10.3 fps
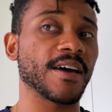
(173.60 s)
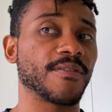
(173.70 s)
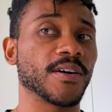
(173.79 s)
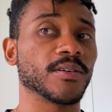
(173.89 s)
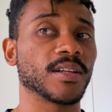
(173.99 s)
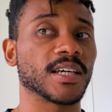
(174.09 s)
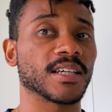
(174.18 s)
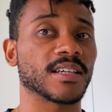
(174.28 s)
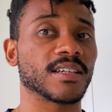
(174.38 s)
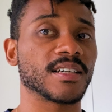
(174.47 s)
felt
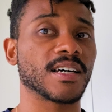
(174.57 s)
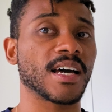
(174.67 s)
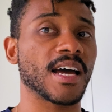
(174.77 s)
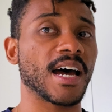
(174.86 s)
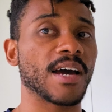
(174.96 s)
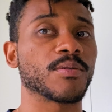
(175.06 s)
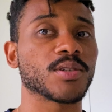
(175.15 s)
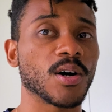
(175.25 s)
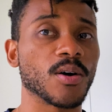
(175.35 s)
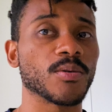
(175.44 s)
like I was
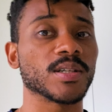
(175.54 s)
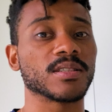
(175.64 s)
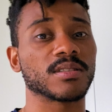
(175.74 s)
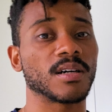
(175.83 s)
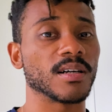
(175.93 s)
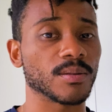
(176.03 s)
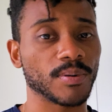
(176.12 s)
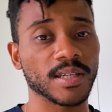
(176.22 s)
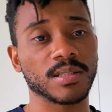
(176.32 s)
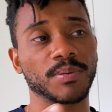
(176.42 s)
always on the
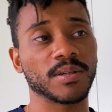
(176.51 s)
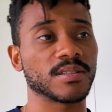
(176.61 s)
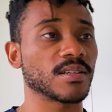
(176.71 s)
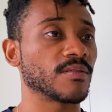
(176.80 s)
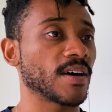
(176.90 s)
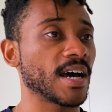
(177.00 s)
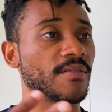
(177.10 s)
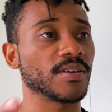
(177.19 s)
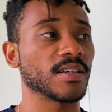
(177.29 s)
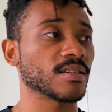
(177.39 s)
precipice of
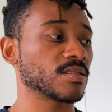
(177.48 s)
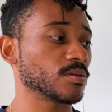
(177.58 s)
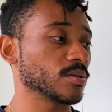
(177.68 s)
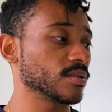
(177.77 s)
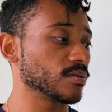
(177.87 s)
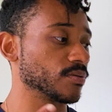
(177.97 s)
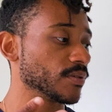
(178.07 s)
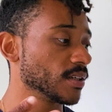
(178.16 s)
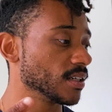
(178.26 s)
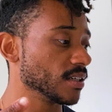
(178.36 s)
having sort
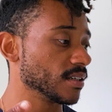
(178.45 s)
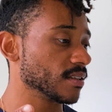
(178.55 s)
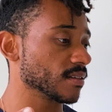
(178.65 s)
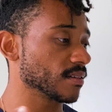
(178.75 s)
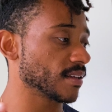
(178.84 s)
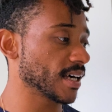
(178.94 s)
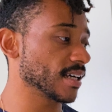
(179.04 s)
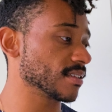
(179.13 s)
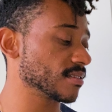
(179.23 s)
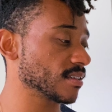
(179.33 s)
of
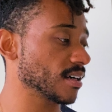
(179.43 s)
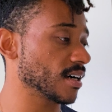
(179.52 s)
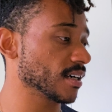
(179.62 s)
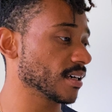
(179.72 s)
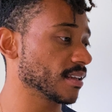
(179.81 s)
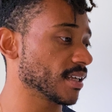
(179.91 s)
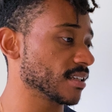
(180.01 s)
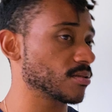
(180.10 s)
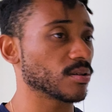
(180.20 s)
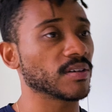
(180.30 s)
that
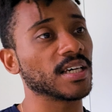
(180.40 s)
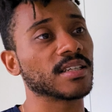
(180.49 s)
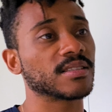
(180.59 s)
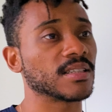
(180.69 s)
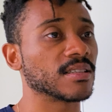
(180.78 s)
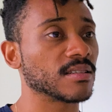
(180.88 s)
sort of innocent